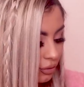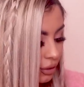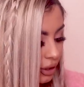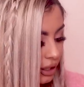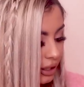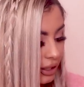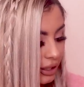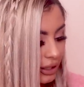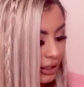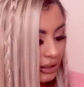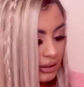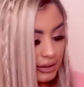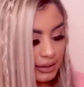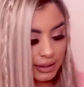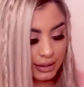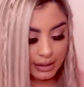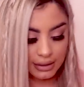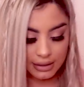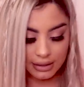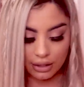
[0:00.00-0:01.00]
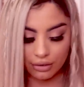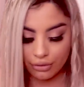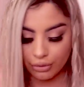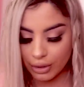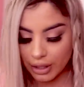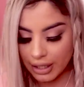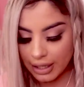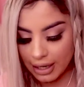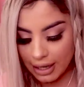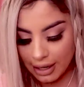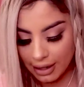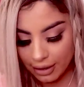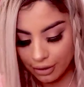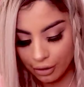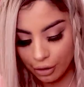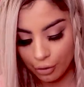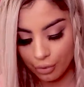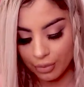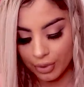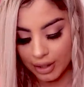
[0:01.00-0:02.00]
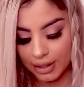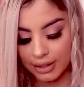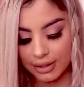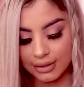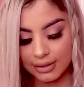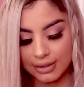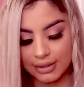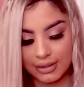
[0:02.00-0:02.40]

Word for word: We're going to get to the stuff we can open.